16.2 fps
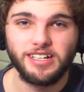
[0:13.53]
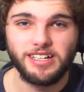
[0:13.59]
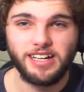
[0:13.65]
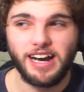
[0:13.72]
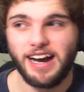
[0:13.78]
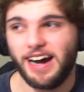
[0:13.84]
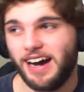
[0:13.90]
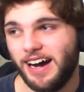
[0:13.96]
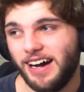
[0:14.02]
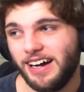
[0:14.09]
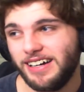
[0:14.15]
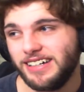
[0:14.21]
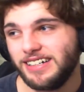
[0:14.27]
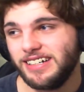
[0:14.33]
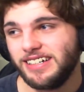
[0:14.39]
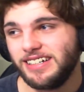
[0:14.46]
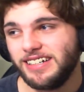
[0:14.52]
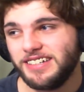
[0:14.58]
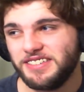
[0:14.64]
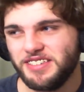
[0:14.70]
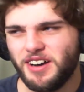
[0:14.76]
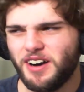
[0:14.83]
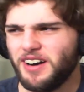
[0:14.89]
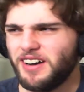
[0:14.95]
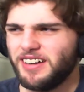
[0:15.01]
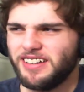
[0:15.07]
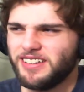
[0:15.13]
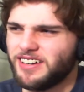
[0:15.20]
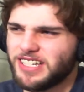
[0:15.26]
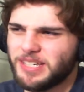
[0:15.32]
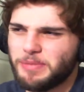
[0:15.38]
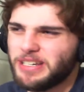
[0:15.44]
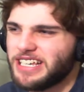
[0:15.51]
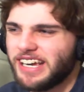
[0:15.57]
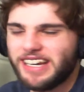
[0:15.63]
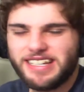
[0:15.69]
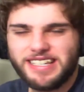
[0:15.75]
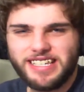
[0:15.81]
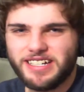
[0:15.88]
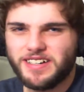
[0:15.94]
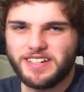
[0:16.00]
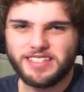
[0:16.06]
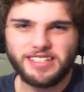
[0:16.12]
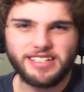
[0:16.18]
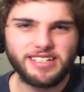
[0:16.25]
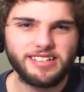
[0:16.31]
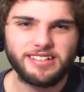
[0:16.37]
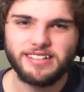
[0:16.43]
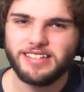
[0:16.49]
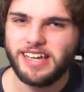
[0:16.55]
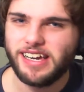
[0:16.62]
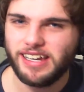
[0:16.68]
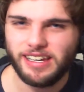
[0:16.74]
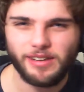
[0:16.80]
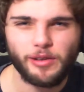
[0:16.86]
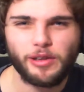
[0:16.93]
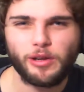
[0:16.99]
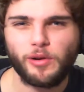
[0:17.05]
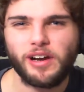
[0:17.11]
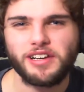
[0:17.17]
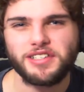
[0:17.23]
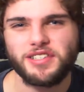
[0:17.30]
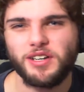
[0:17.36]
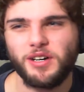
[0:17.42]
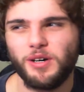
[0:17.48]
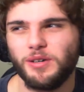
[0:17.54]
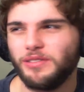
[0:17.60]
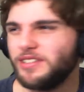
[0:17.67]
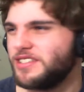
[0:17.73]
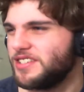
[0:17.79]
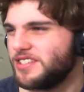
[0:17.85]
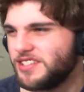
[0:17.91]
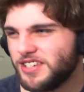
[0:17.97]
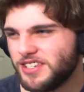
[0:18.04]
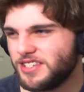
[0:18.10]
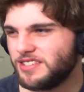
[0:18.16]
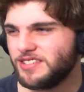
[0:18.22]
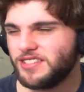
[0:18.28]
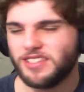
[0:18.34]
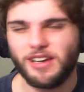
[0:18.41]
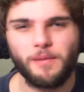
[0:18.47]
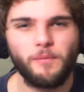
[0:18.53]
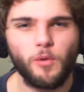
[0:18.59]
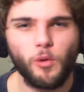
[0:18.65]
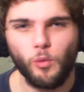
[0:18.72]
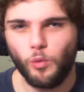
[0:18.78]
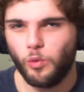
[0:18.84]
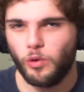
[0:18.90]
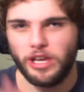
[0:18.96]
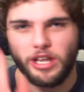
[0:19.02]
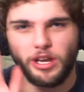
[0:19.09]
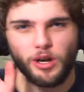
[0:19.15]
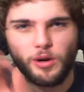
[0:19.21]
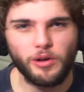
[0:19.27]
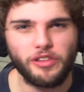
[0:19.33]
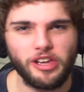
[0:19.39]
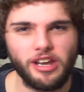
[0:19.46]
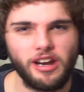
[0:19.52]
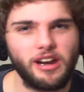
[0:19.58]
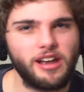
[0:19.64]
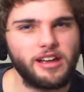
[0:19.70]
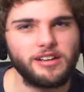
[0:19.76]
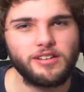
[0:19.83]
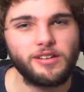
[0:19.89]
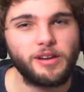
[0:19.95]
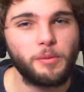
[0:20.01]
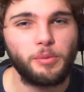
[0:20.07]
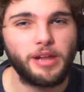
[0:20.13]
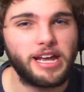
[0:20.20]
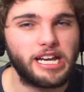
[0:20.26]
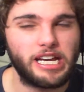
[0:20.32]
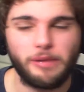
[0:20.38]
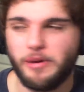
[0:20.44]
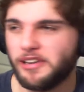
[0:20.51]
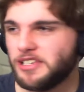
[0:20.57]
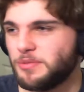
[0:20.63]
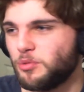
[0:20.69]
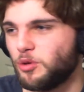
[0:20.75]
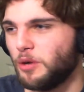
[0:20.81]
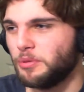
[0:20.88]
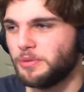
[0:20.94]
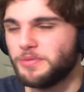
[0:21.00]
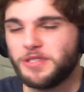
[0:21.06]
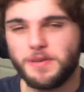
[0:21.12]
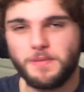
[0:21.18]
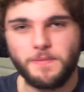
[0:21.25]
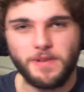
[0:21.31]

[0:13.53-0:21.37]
Not to be taken seriously, take it with a grain of salt. This is just some weirdo on the internet complaining about his problems.